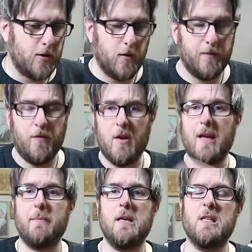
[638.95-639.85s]
So if you feel
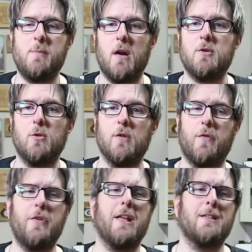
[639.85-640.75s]
like being spiritual, if
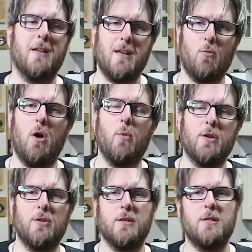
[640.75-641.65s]
you feel like sending well
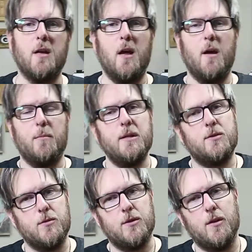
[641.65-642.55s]
wishes, please
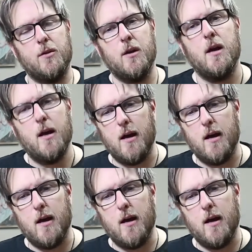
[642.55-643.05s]
do so.